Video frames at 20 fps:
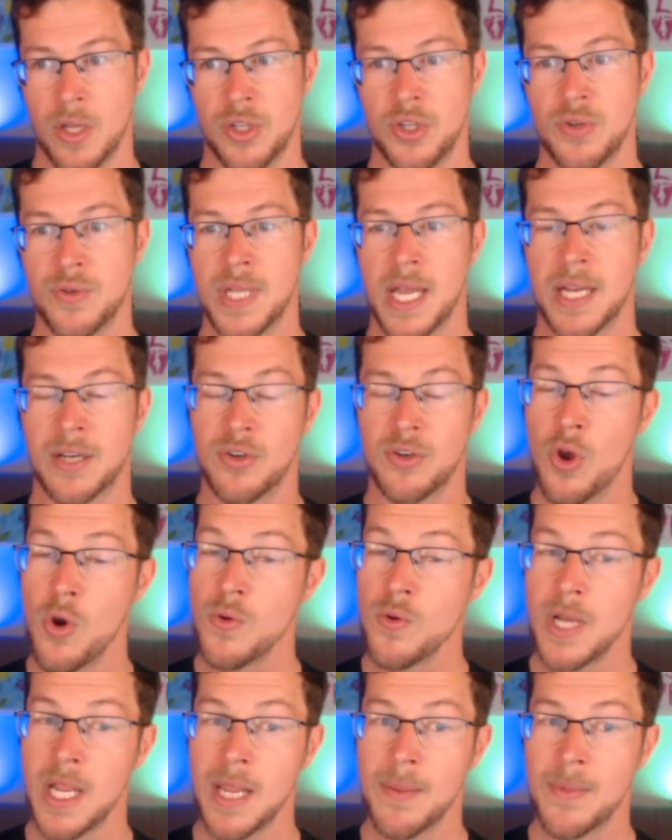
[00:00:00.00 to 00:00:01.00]
you take
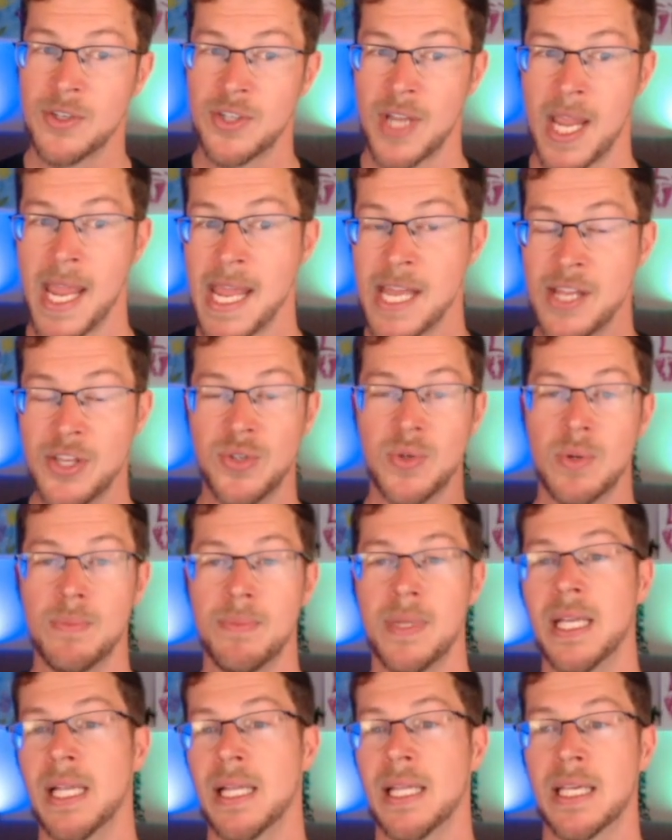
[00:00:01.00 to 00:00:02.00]
no damage and you
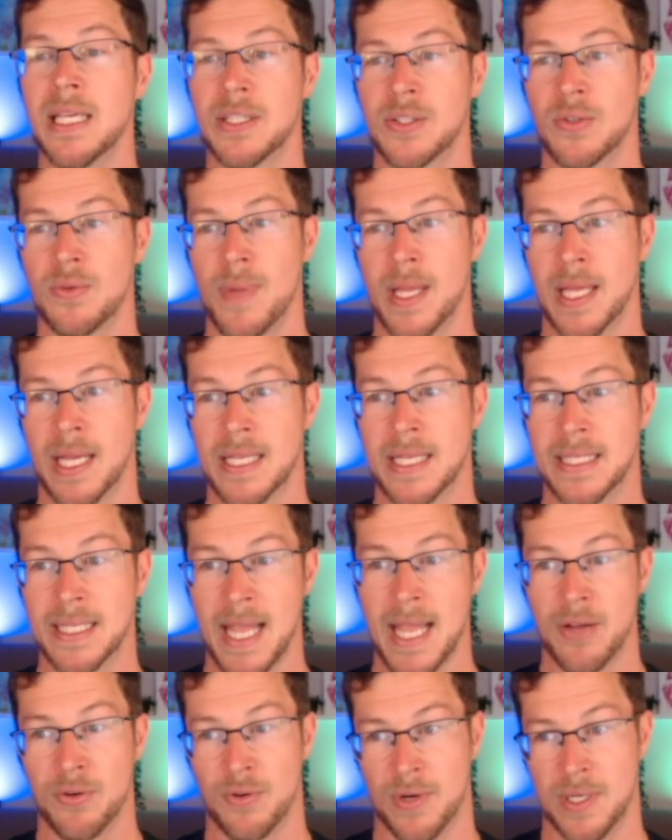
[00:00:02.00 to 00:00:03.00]
immediately get to make a
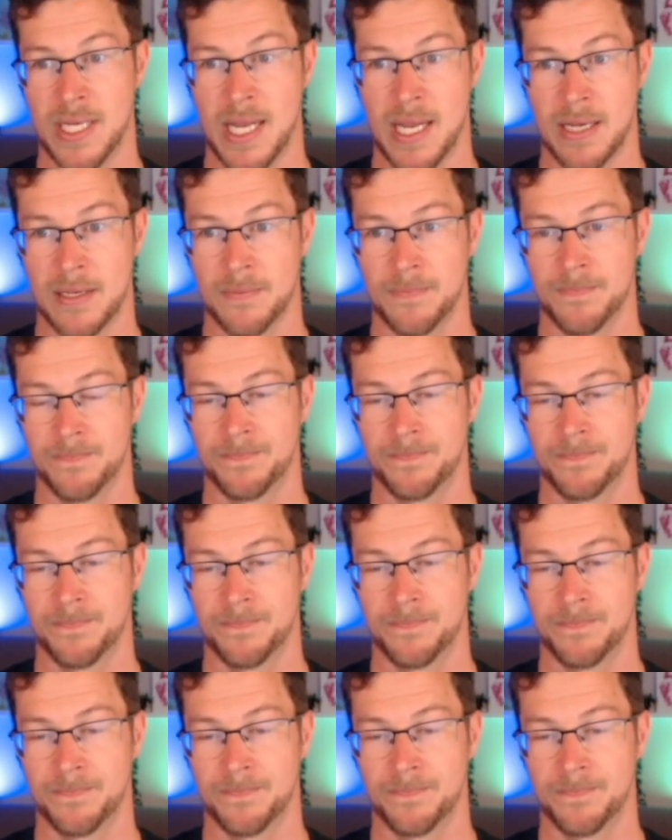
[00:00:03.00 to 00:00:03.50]
counterattack.